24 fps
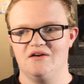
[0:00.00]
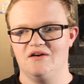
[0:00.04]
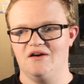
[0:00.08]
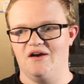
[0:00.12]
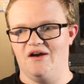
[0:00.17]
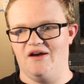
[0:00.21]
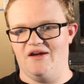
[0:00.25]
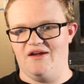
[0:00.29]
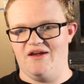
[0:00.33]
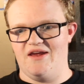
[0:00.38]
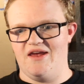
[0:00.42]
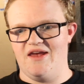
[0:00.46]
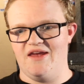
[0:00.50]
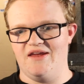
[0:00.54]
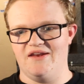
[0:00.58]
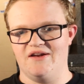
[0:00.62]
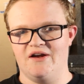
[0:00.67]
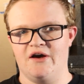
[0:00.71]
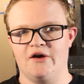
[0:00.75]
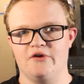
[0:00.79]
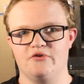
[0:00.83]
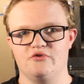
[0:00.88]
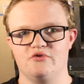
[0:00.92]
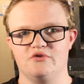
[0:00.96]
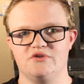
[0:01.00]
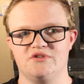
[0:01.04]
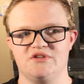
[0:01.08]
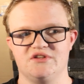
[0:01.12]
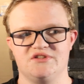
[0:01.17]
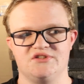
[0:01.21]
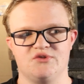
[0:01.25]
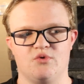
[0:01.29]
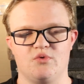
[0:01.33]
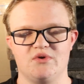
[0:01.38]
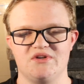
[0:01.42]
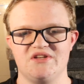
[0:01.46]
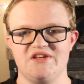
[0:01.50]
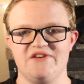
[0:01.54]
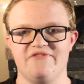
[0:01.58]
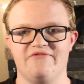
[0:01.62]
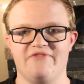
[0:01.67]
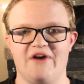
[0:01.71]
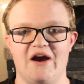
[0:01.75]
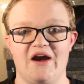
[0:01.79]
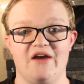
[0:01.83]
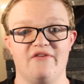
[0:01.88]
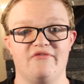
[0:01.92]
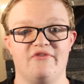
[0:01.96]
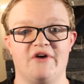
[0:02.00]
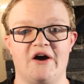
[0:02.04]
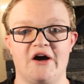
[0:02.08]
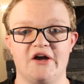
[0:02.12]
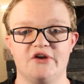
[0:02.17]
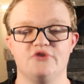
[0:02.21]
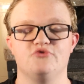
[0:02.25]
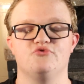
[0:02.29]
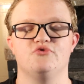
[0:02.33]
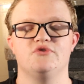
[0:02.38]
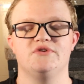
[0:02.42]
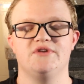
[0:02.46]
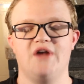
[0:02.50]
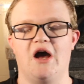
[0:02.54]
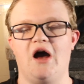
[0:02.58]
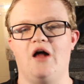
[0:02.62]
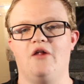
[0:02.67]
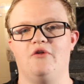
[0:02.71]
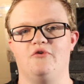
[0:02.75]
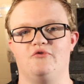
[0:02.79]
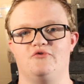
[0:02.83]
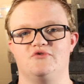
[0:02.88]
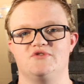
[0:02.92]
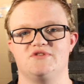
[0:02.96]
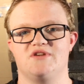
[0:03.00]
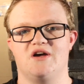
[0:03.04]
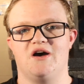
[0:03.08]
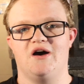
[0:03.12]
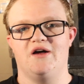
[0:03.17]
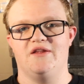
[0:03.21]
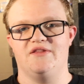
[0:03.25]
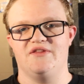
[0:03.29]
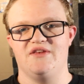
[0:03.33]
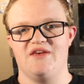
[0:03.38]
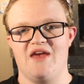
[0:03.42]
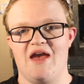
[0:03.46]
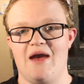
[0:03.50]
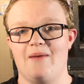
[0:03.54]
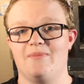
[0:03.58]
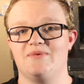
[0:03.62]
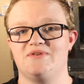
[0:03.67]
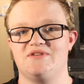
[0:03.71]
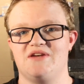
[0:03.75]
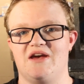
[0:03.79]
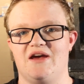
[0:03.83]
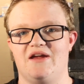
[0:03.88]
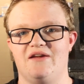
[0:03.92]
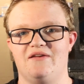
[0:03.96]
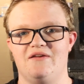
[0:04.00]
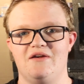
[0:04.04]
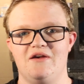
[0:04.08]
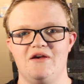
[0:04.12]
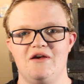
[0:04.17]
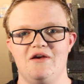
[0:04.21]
$800 to $2,500 on the habitat